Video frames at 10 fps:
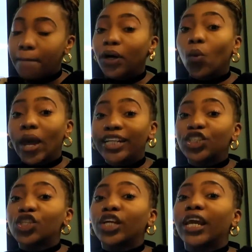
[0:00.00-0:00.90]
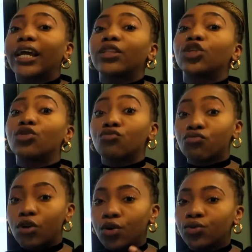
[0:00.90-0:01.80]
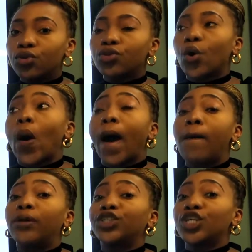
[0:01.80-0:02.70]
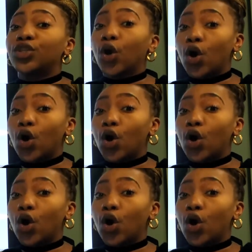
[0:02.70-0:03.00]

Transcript: but we're just looking at the gross, so how much is